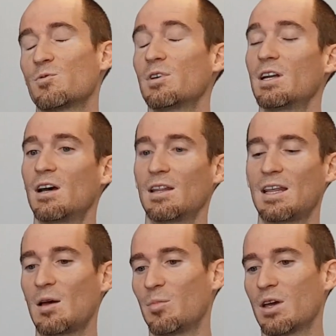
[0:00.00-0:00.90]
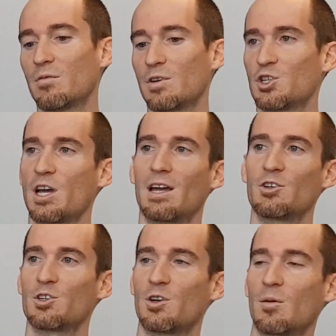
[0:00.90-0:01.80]
really not that big of a
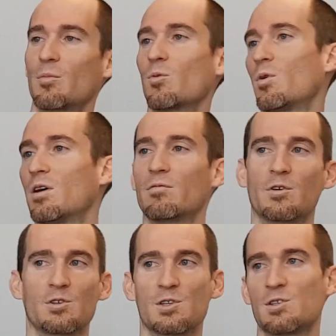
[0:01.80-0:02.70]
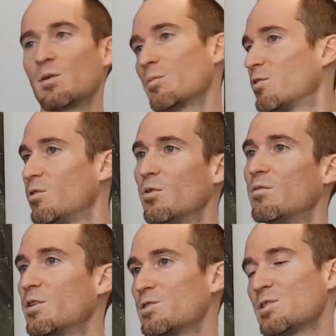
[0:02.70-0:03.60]
change in number 1 versus number 2
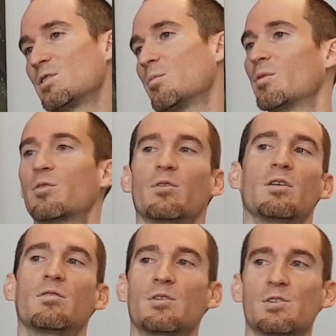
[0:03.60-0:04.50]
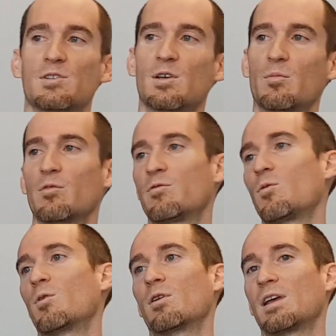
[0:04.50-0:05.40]
versus number 3 versus number
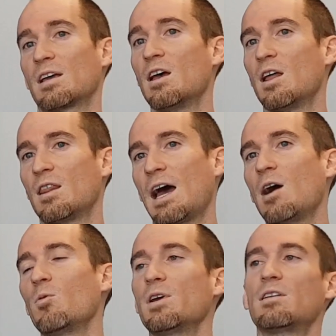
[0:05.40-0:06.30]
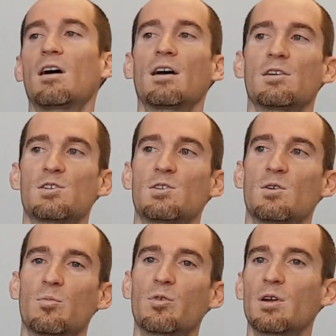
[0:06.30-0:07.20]
4. Like, how we die is
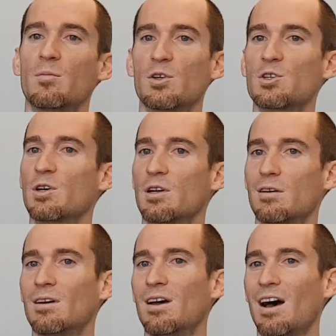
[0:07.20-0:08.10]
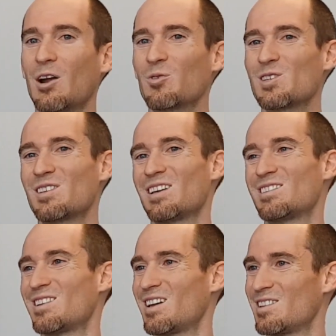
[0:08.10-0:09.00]
still pretty much gonna, I don't want to
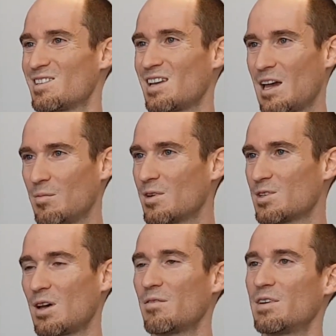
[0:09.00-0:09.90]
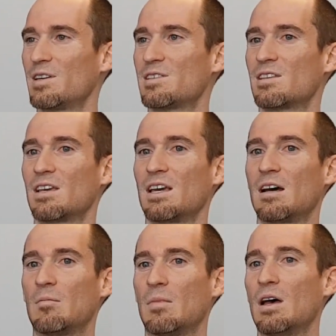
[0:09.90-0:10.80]
stay the same, because obviously
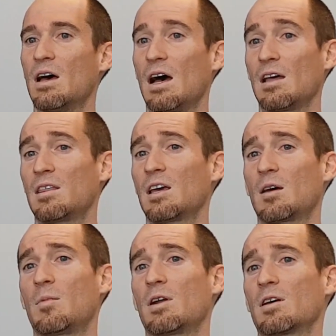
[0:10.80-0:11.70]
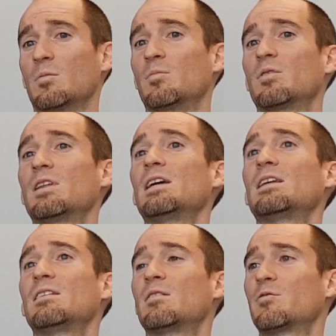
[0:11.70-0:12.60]
I think I'm on a
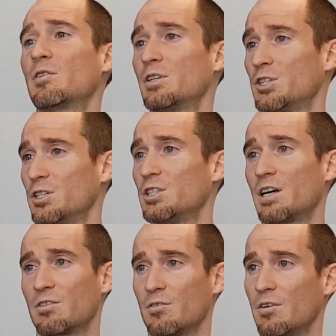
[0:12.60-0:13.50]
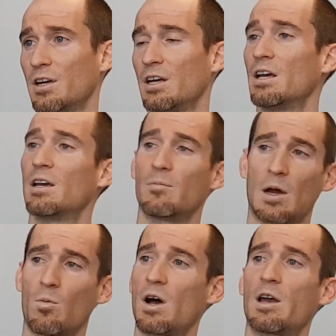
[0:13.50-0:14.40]
completely different trajectory,
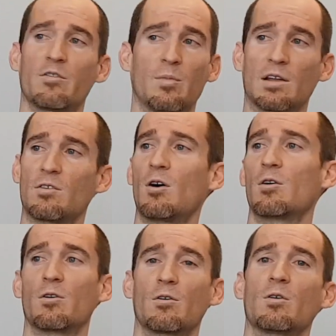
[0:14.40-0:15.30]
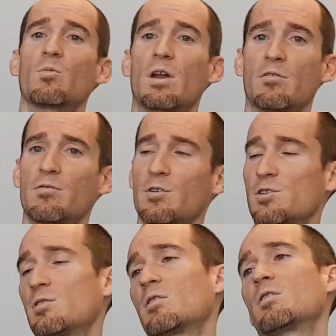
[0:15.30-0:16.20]
my wife, my daughter, than when I
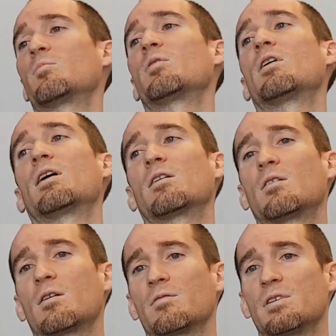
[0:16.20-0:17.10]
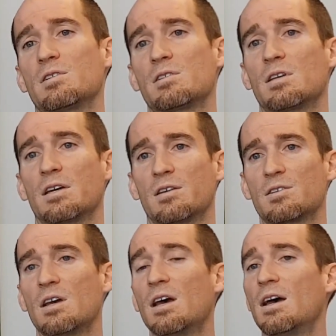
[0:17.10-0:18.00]
first started applying a lot of these things.